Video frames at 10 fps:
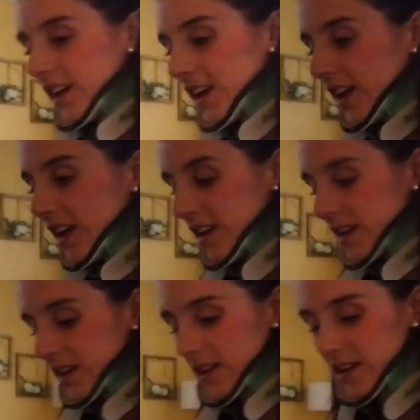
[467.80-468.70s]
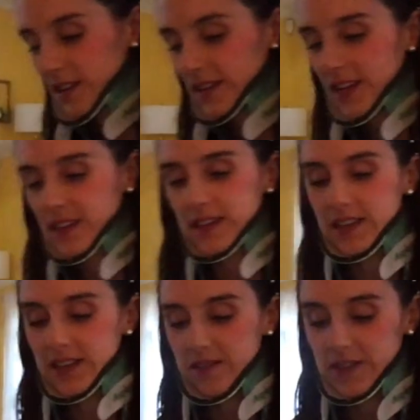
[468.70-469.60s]
And let's
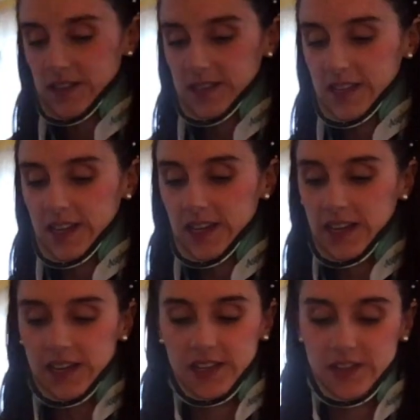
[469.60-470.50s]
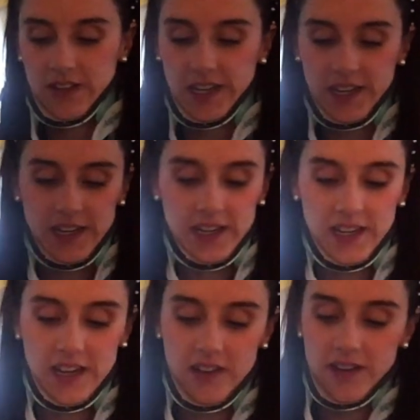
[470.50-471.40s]
see what else I can get into here.
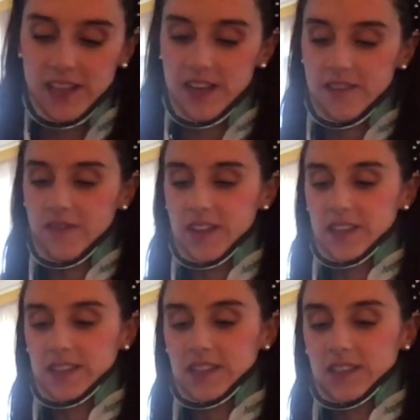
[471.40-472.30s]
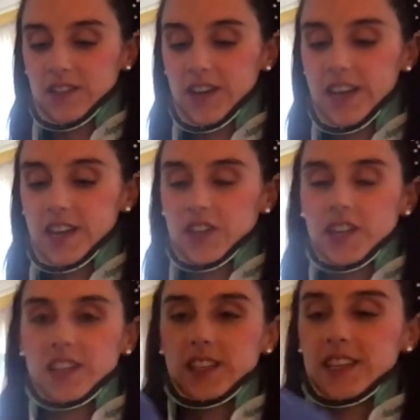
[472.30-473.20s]
Oh, I love this. This is great. A
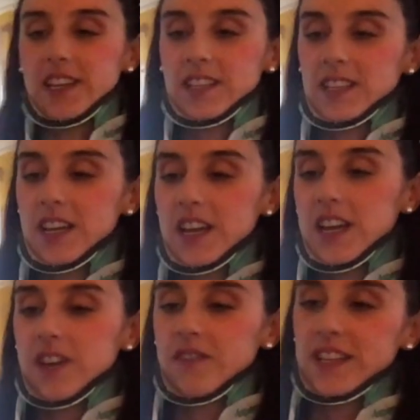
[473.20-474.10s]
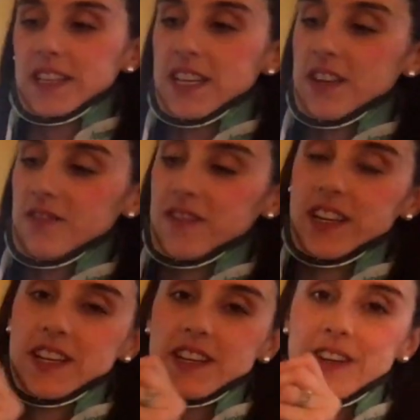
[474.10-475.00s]
shirt that says, we see you, we
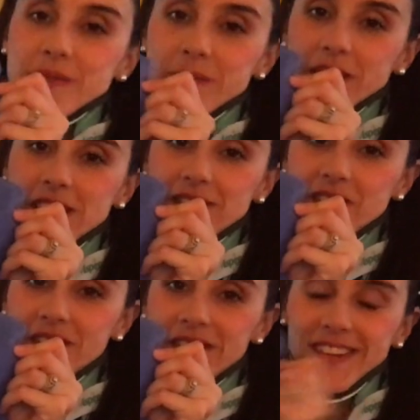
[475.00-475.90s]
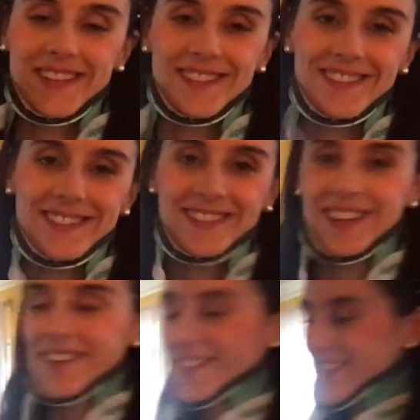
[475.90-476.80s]
hear you, we believe you.
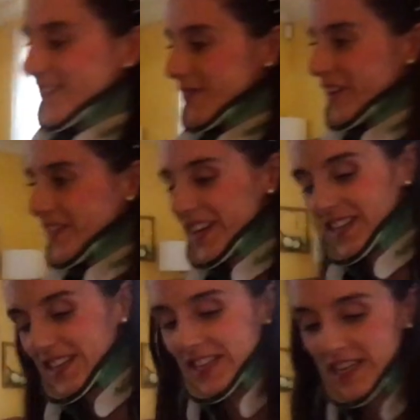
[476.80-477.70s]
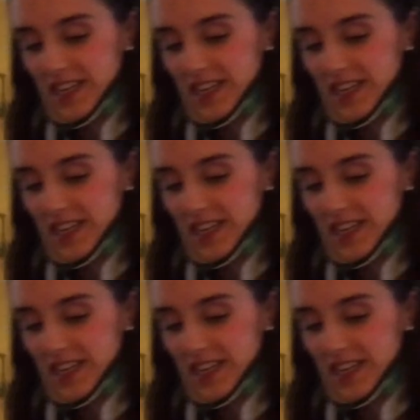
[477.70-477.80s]
So that's perfect.